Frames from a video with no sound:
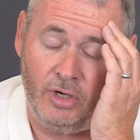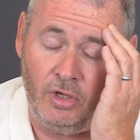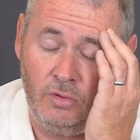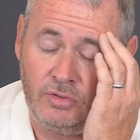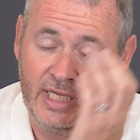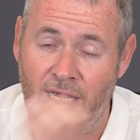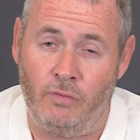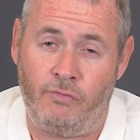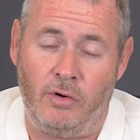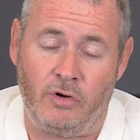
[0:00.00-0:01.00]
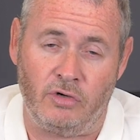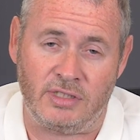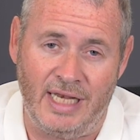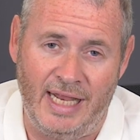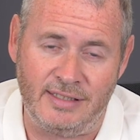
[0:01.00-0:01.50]
who rowed across
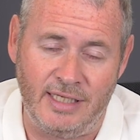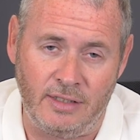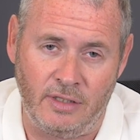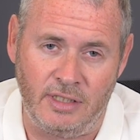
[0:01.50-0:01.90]
the Atlantic,